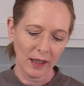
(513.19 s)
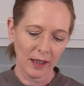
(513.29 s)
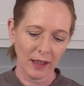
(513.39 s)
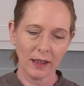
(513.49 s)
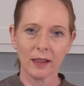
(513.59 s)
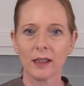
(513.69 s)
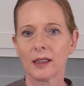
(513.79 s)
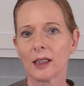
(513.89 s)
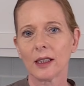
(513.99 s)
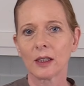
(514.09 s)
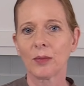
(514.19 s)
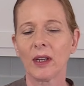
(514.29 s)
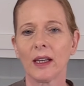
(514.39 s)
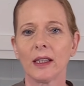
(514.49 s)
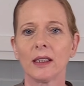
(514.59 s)
And as I
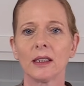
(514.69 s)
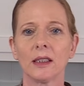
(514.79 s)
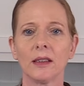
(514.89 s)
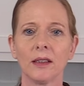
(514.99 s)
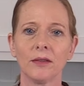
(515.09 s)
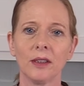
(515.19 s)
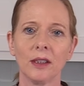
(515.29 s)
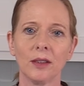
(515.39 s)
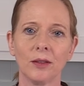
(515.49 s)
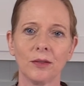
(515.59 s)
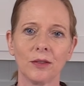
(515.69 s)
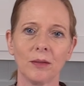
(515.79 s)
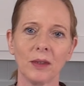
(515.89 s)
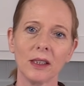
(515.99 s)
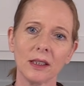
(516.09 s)
explained in the video
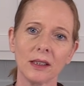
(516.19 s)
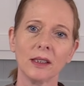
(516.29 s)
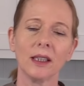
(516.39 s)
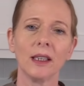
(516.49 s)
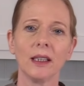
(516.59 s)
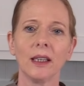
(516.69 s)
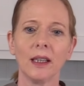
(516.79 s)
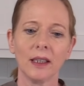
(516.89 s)
from yesterday,